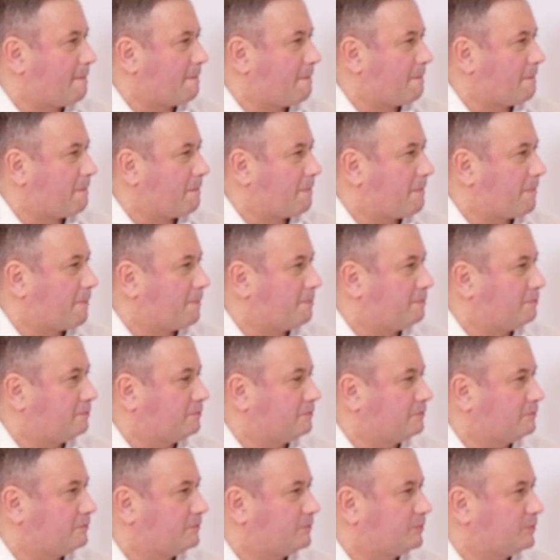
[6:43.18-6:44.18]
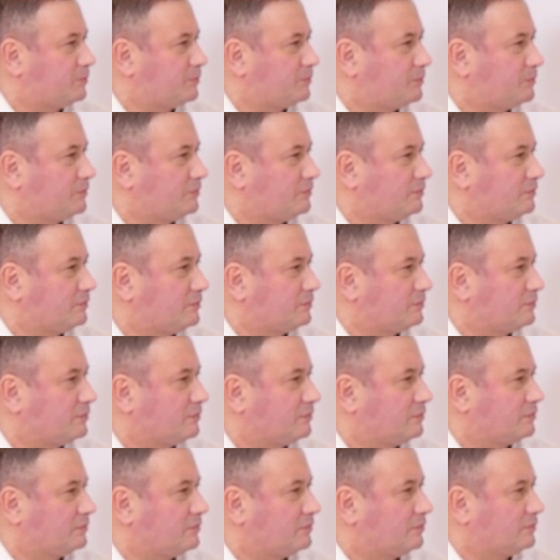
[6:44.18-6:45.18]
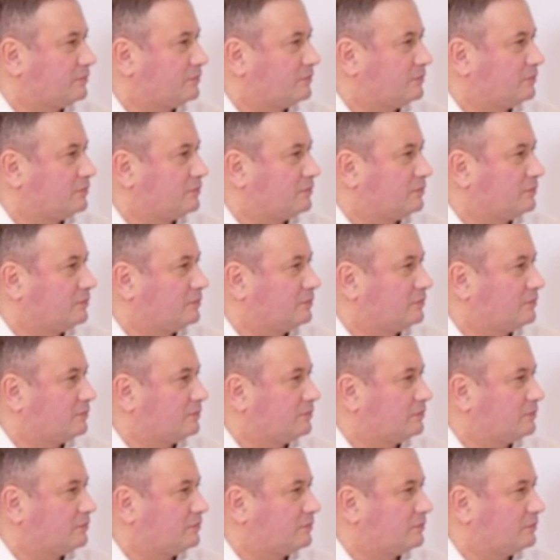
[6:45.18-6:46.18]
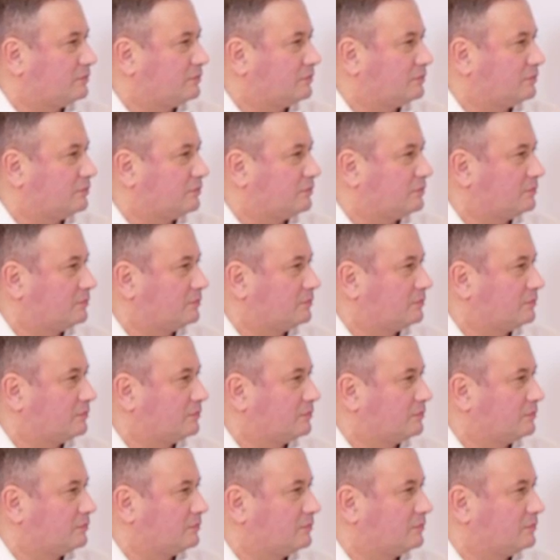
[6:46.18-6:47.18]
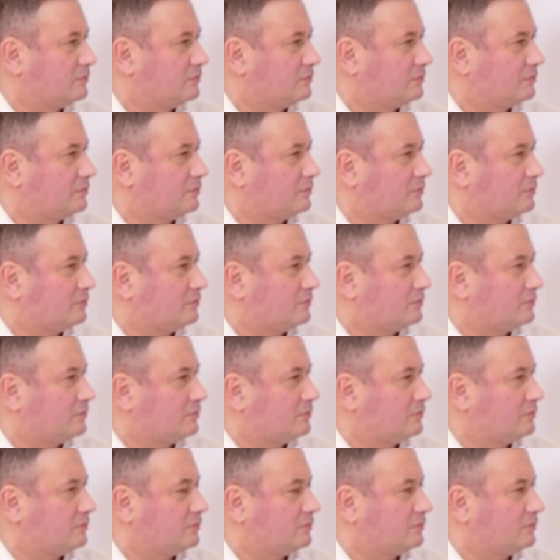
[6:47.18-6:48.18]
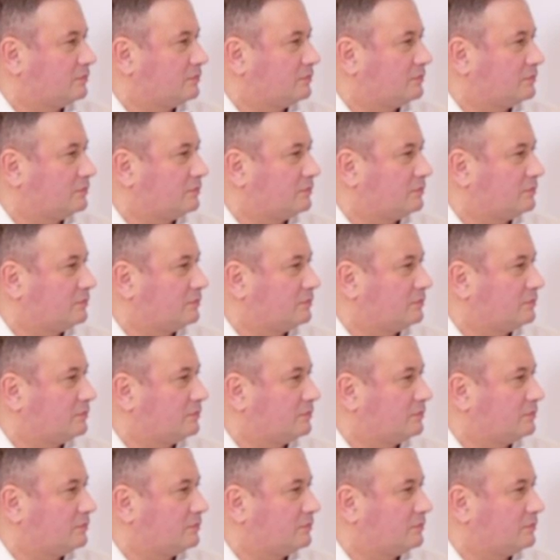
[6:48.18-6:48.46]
(silent)